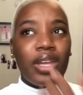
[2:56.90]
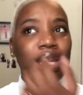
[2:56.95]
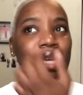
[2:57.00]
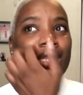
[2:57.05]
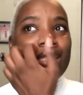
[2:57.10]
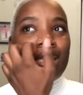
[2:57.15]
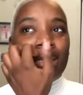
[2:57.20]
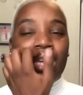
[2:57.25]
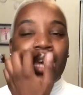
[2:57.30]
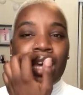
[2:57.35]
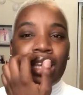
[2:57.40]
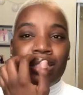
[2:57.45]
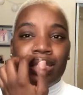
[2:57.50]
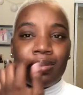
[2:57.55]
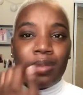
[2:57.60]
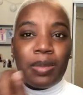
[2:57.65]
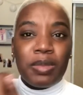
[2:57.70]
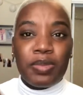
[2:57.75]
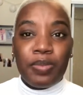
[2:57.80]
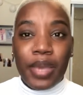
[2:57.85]
is like
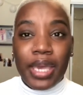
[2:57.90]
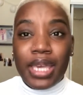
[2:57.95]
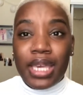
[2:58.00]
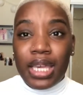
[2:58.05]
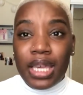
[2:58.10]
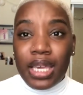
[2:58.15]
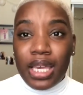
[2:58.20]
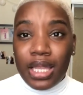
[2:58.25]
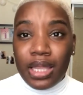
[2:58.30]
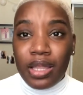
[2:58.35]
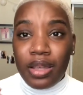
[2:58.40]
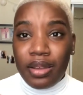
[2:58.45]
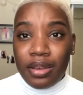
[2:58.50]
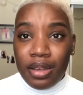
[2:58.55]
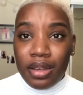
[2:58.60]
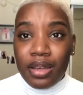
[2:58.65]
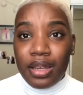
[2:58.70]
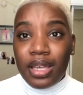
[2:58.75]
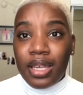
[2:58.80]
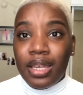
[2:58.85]
sometimes bacon can look
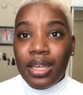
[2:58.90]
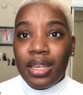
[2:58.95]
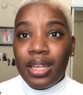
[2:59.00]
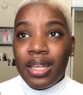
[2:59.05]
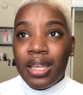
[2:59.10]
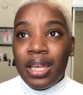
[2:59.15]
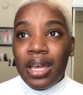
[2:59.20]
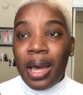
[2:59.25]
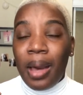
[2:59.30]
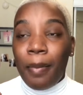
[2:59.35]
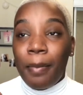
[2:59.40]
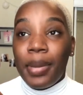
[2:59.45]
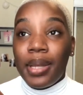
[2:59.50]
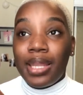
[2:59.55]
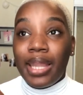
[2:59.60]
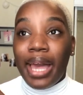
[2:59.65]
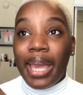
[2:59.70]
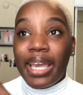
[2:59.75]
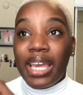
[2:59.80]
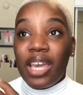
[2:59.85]
good, but
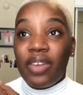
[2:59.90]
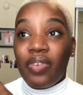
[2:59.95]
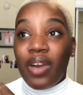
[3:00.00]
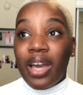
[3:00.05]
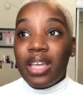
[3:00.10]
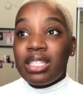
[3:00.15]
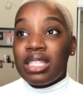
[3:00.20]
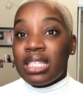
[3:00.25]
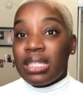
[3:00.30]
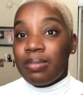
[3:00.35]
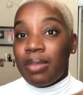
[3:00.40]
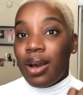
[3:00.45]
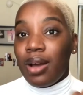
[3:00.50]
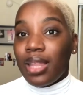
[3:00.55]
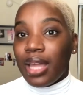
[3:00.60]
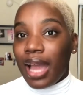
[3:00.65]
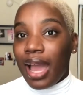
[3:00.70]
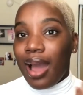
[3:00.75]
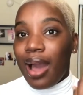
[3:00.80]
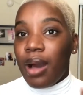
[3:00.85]
like if I smell
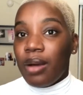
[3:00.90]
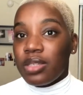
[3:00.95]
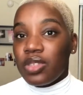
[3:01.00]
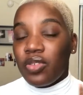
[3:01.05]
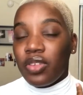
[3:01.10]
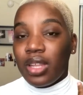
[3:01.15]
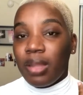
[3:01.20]
like a house full of